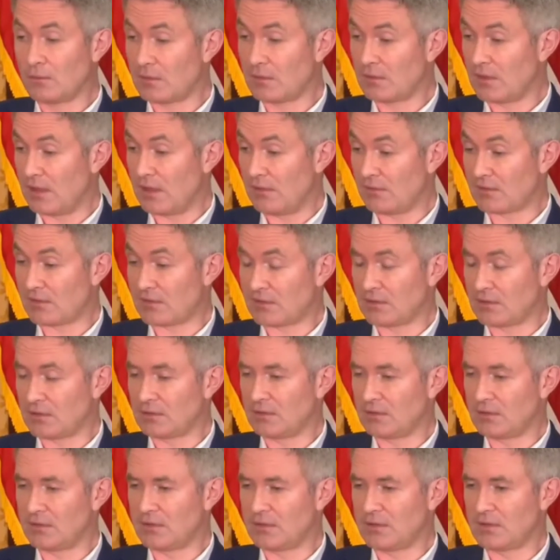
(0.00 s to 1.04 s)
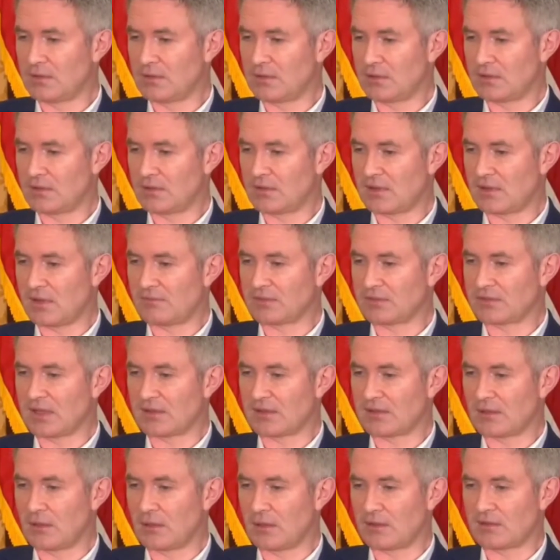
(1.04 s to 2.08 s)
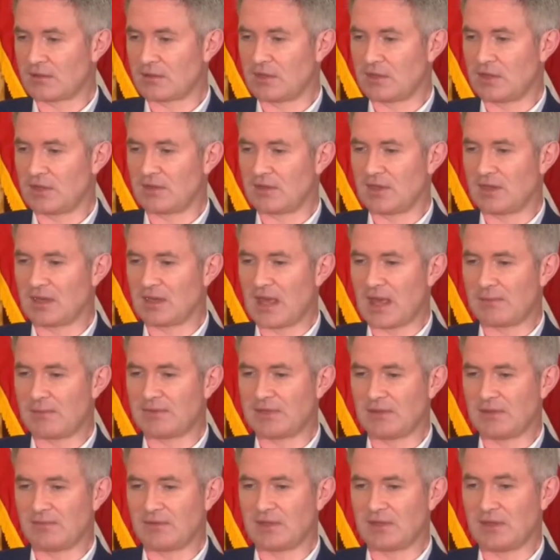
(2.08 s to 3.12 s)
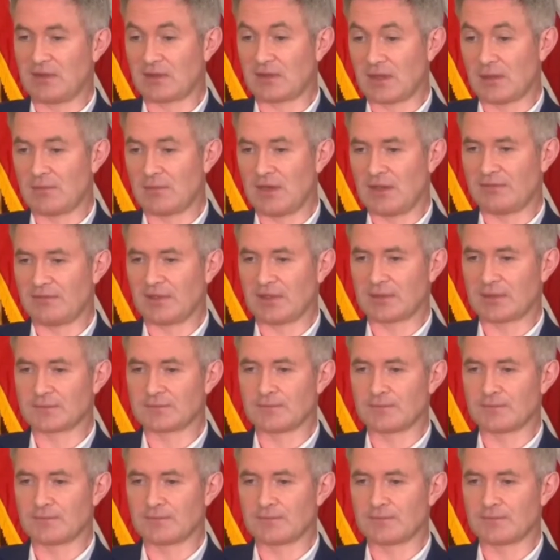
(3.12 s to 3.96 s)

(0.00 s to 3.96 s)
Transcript: And there are still several dozen hostages in captivity, some living,